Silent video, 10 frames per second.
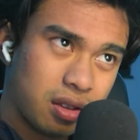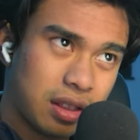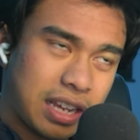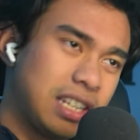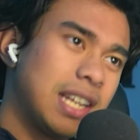
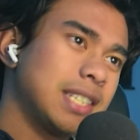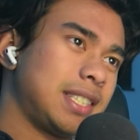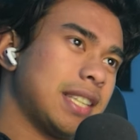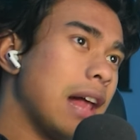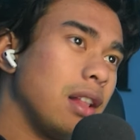Like, he did
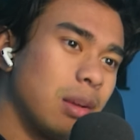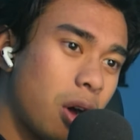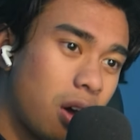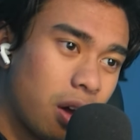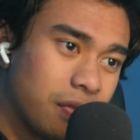sell him
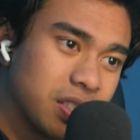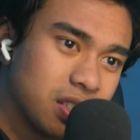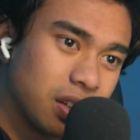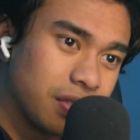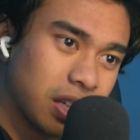off and
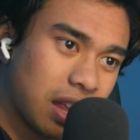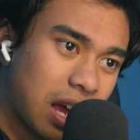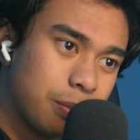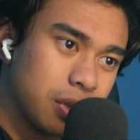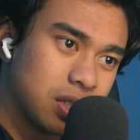stuff like
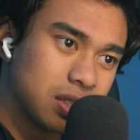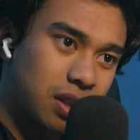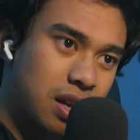that, but it